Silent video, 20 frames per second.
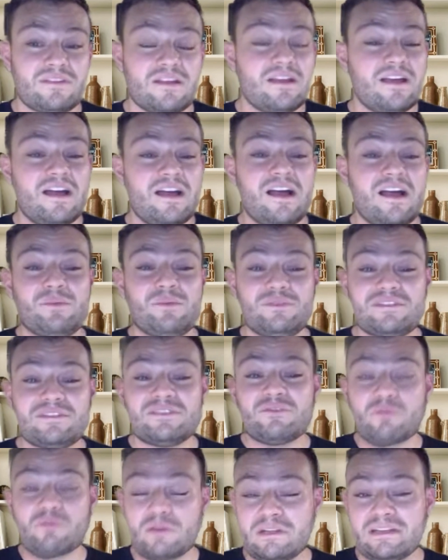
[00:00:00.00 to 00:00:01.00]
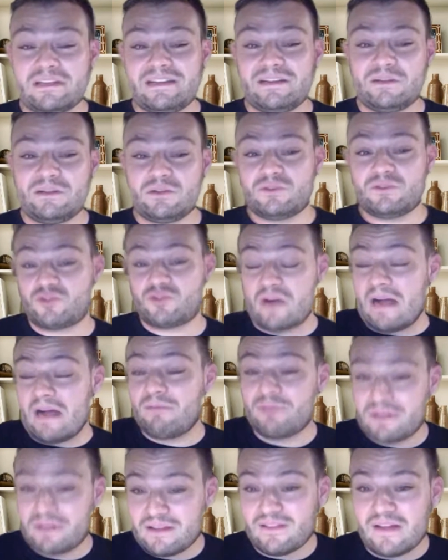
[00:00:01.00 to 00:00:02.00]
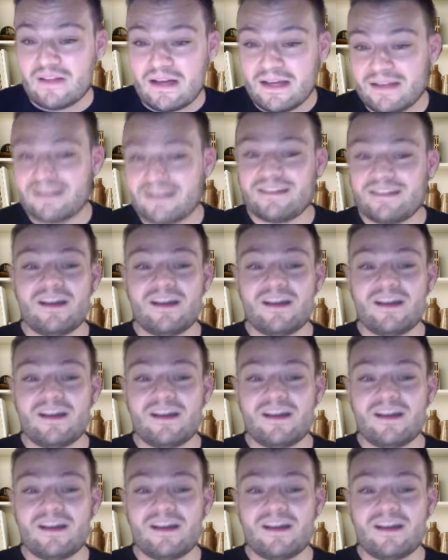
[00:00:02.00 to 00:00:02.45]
I wasn't really traveling a lot.